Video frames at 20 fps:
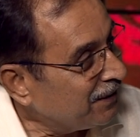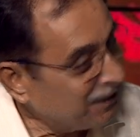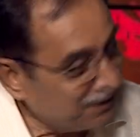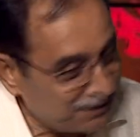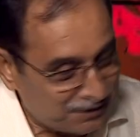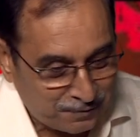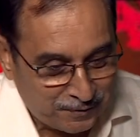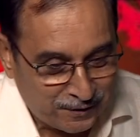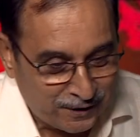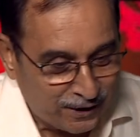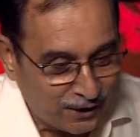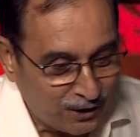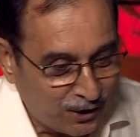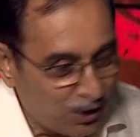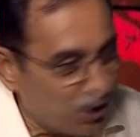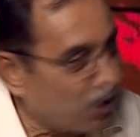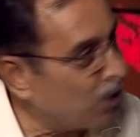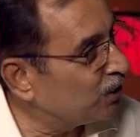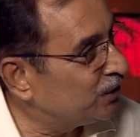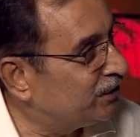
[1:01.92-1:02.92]
It's been a
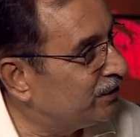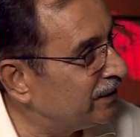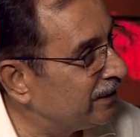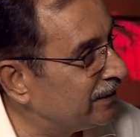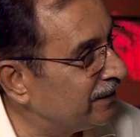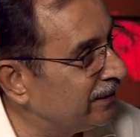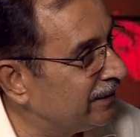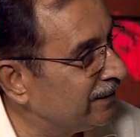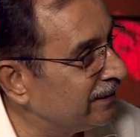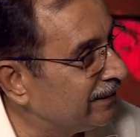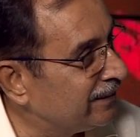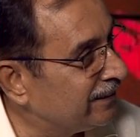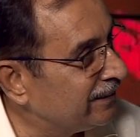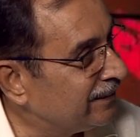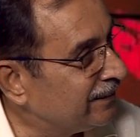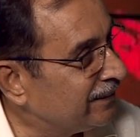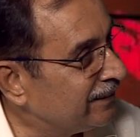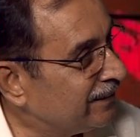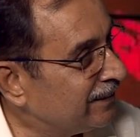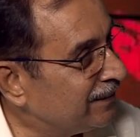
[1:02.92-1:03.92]
long journey.
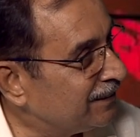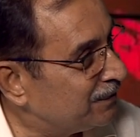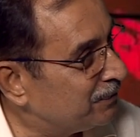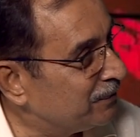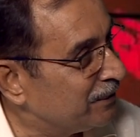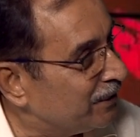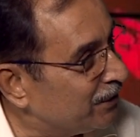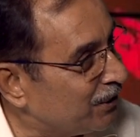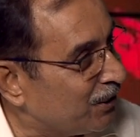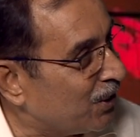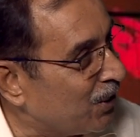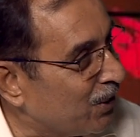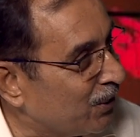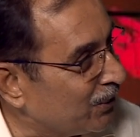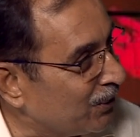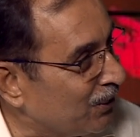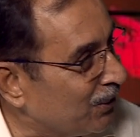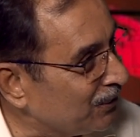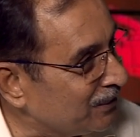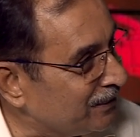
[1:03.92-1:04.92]
It's been time a
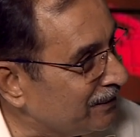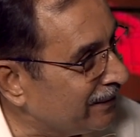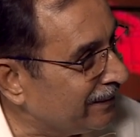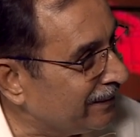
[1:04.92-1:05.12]
long, long flown.